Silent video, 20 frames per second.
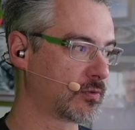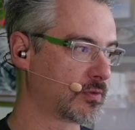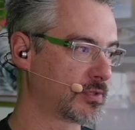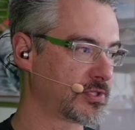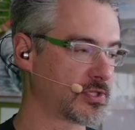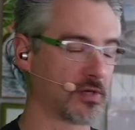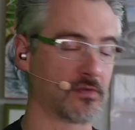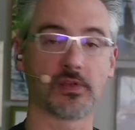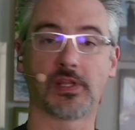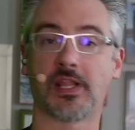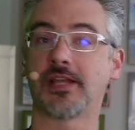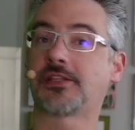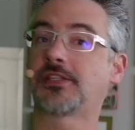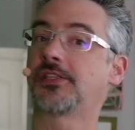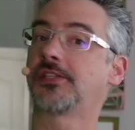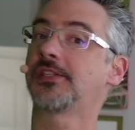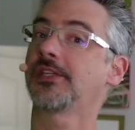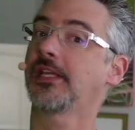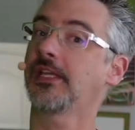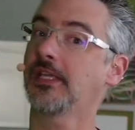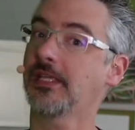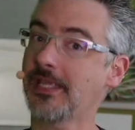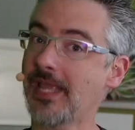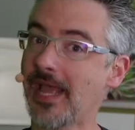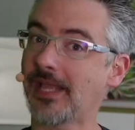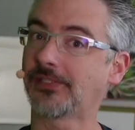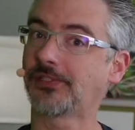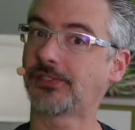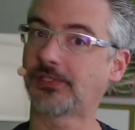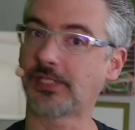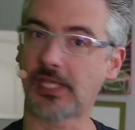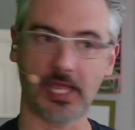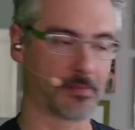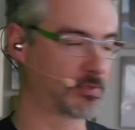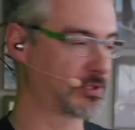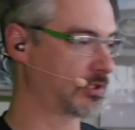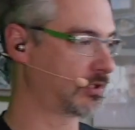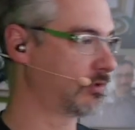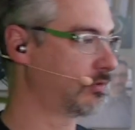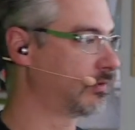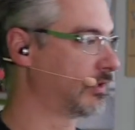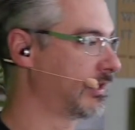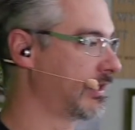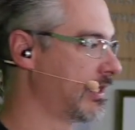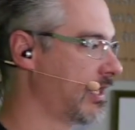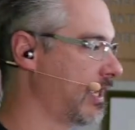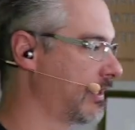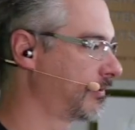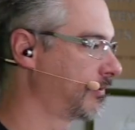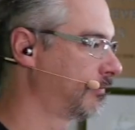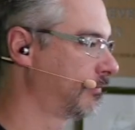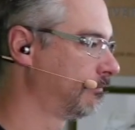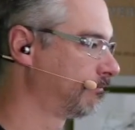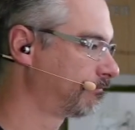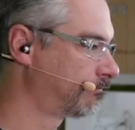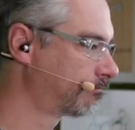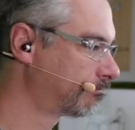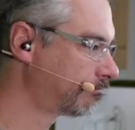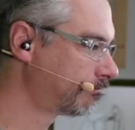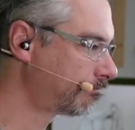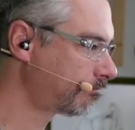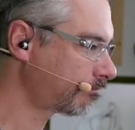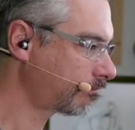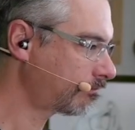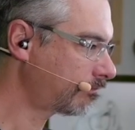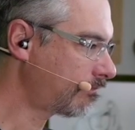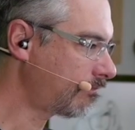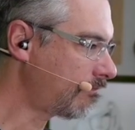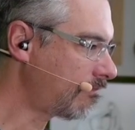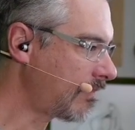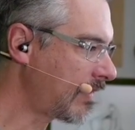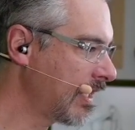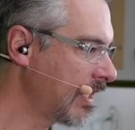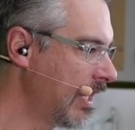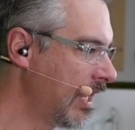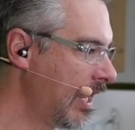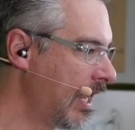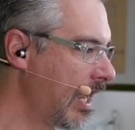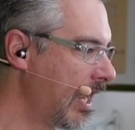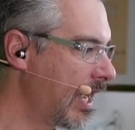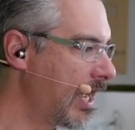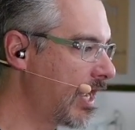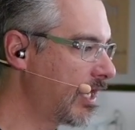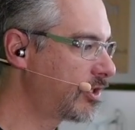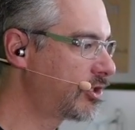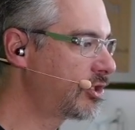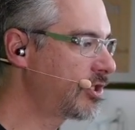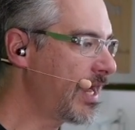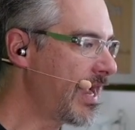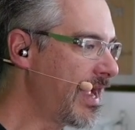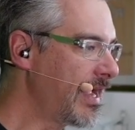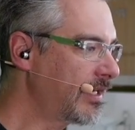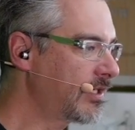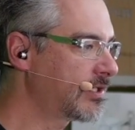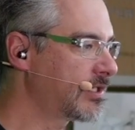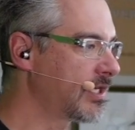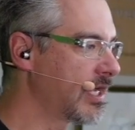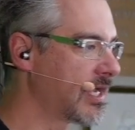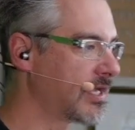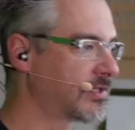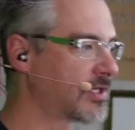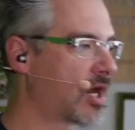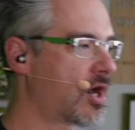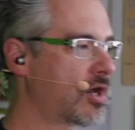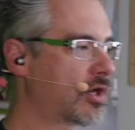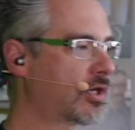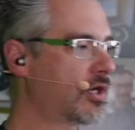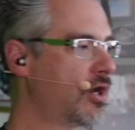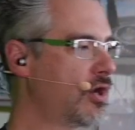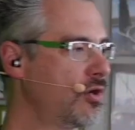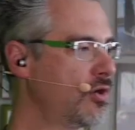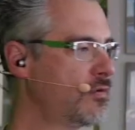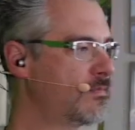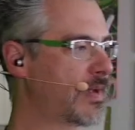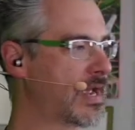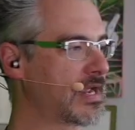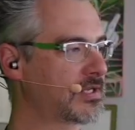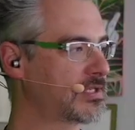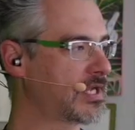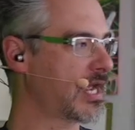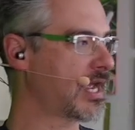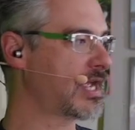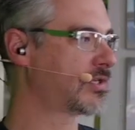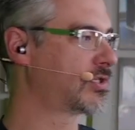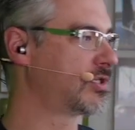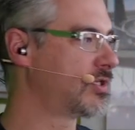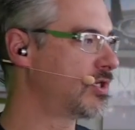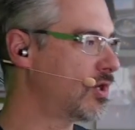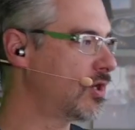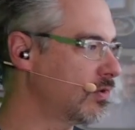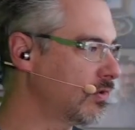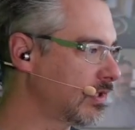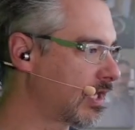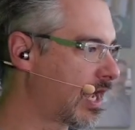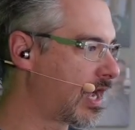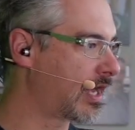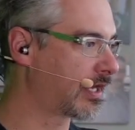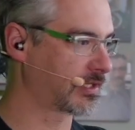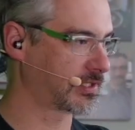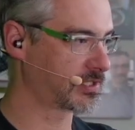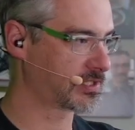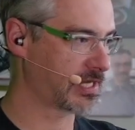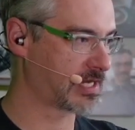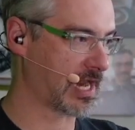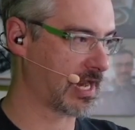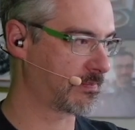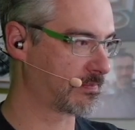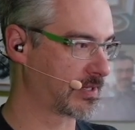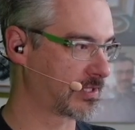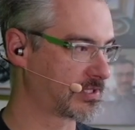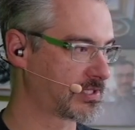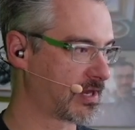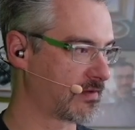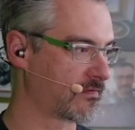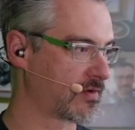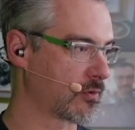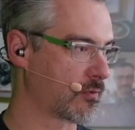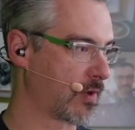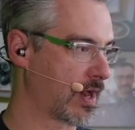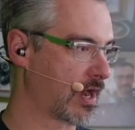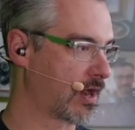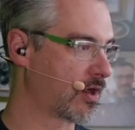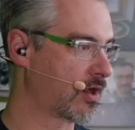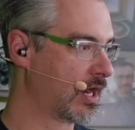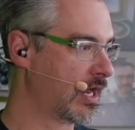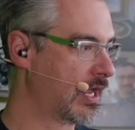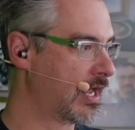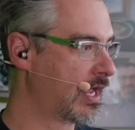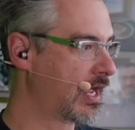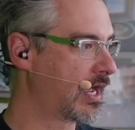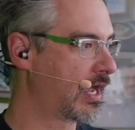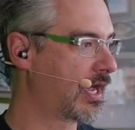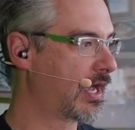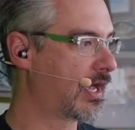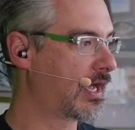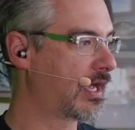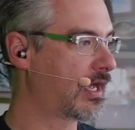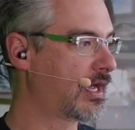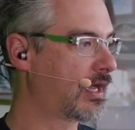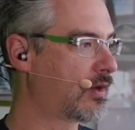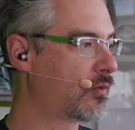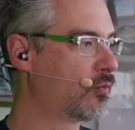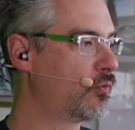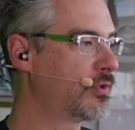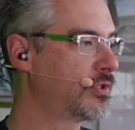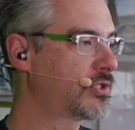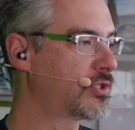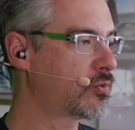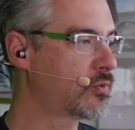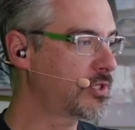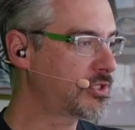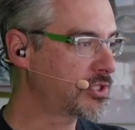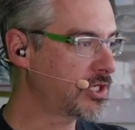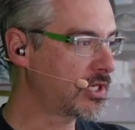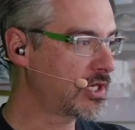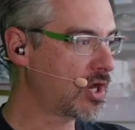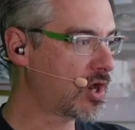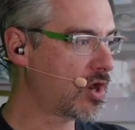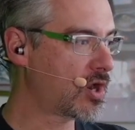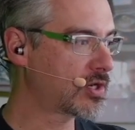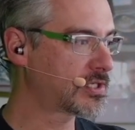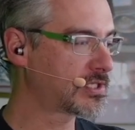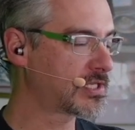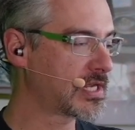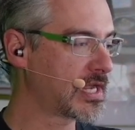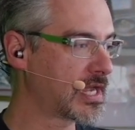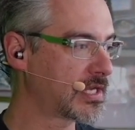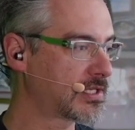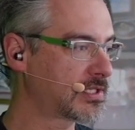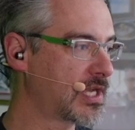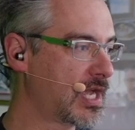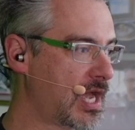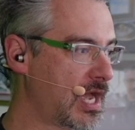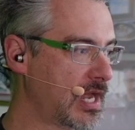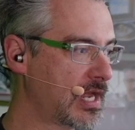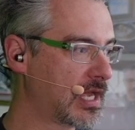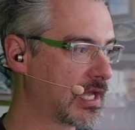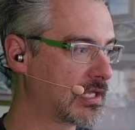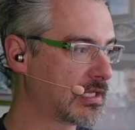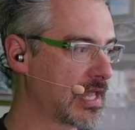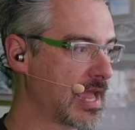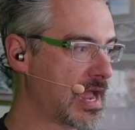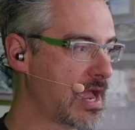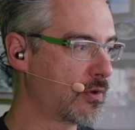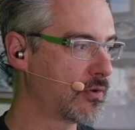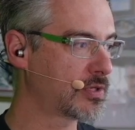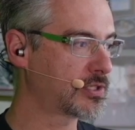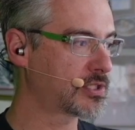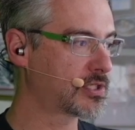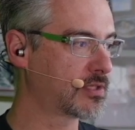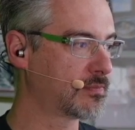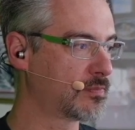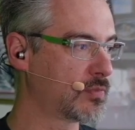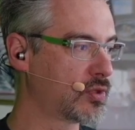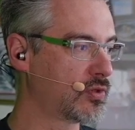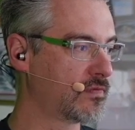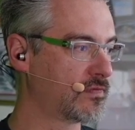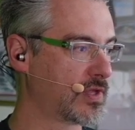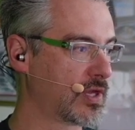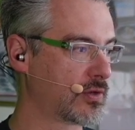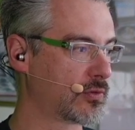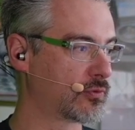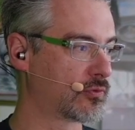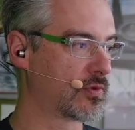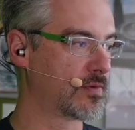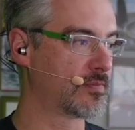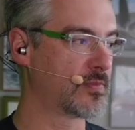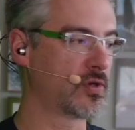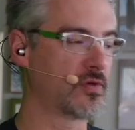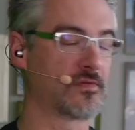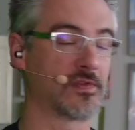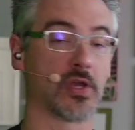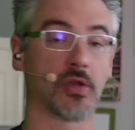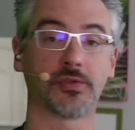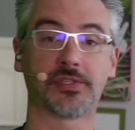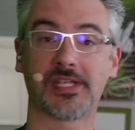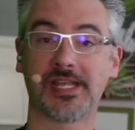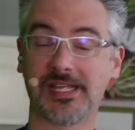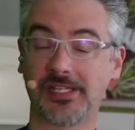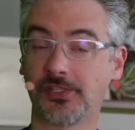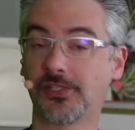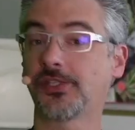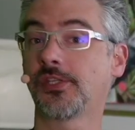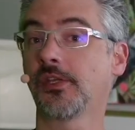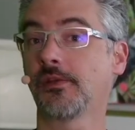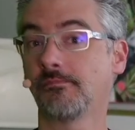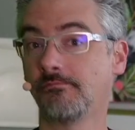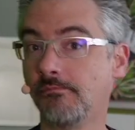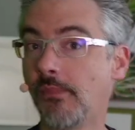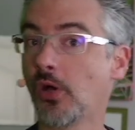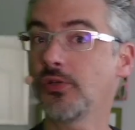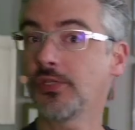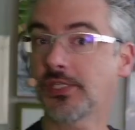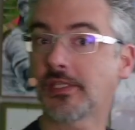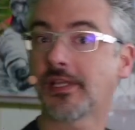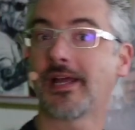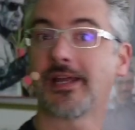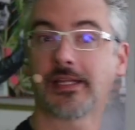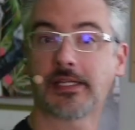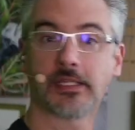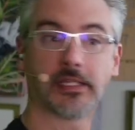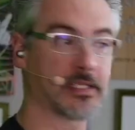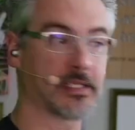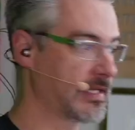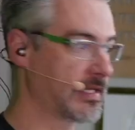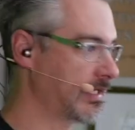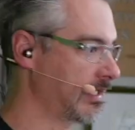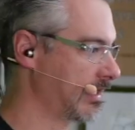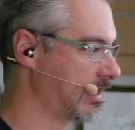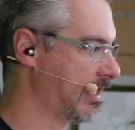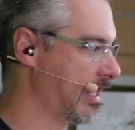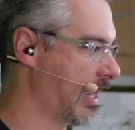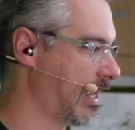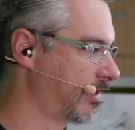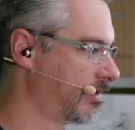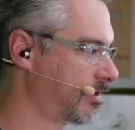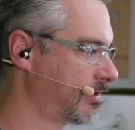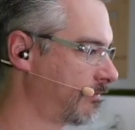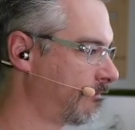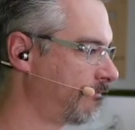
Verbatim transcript: Server licensing? Yes, absolutely, yes. Uh, Jack says, our code base has NOLOCK statements everywhere. Uh, would switching to RCSI allow us to move the, remove those hints? Most likely, yes.